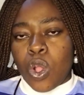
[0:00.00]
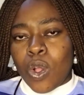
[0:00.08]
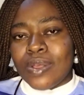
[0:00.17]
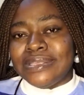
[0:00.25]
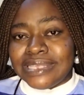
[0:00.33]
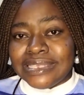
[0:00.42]

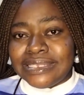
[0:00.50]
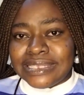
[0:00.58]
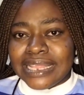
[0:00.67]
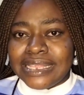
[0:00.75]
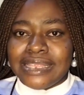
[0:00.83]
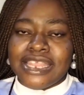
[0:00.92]

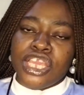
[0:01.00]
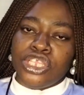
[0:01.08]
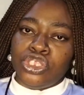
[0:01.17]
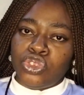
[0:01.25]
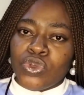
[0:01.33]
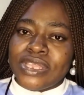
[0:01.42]
Consistently,
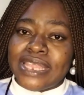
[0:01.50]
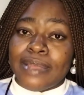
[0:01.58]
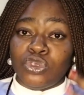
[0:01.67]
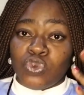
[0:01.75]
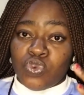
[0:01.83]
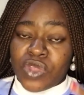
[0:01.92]
it took
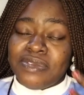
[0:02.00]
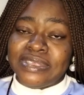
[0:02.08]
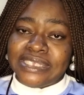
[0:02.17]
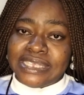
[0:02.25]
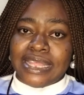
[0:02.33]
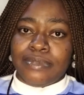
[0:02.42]
them to where you
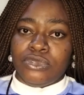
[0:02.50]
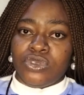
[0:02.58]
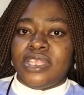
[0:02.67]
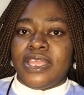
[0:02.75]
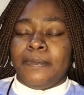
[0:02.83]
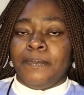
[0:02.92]
see them
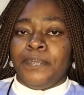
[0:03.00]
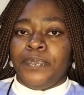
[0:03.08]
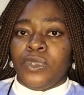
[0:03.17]
today.